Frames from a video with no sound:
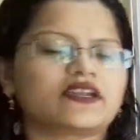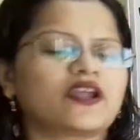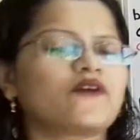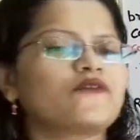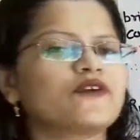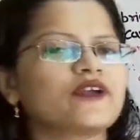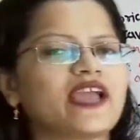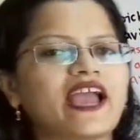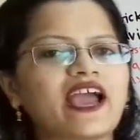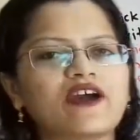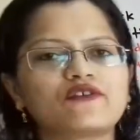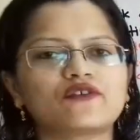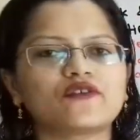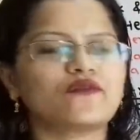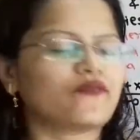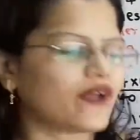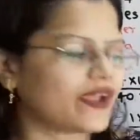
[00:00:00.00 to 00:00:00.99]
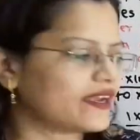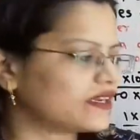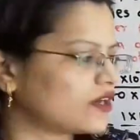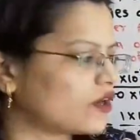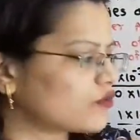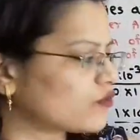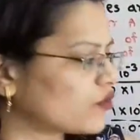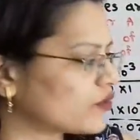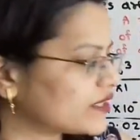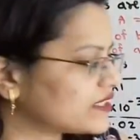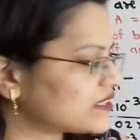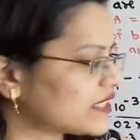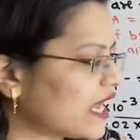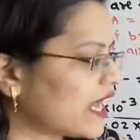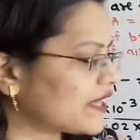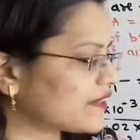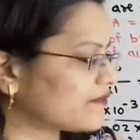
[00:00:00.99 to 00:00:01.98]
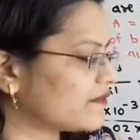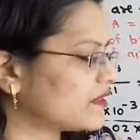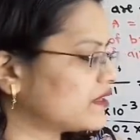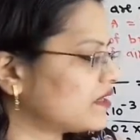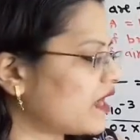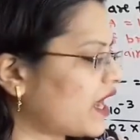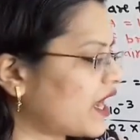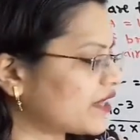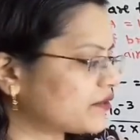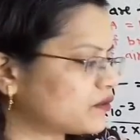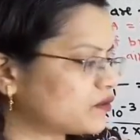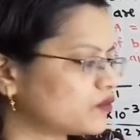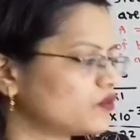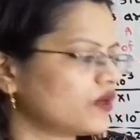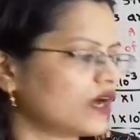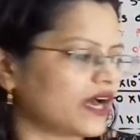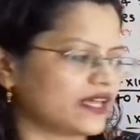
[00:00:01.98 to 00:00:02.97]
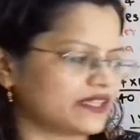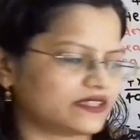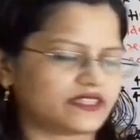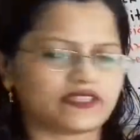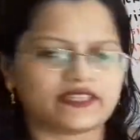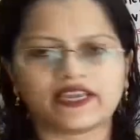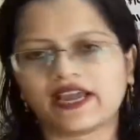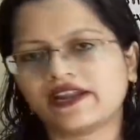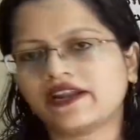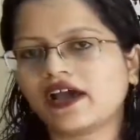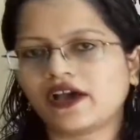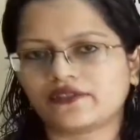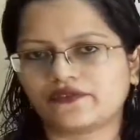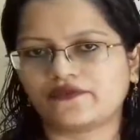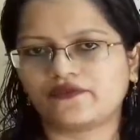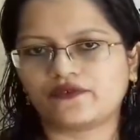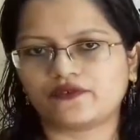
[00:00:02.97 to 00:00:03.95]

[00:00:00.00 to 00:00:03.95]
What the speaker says: Now we have to find out what is R1, R2, R3 and R4.